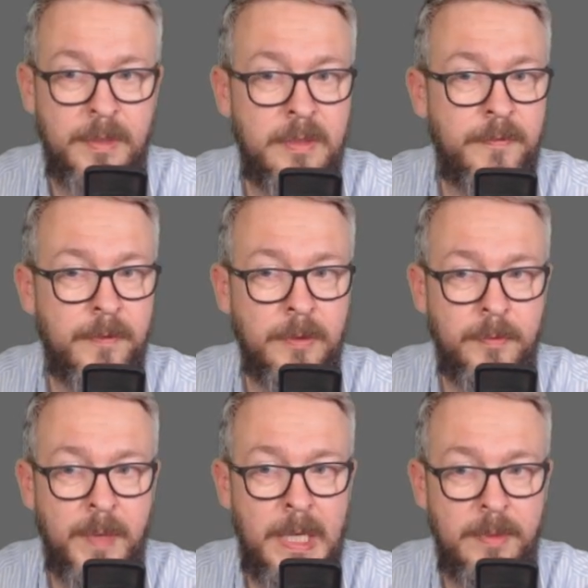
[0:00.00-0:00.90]
The default
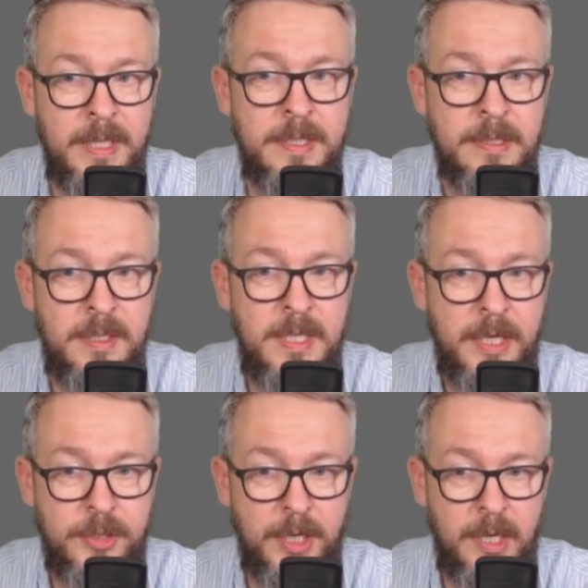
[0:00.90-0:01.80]
value is D
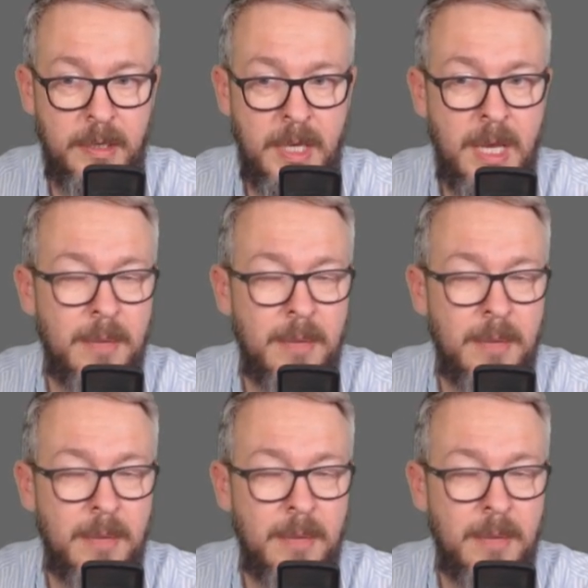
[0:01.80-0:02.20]
H L,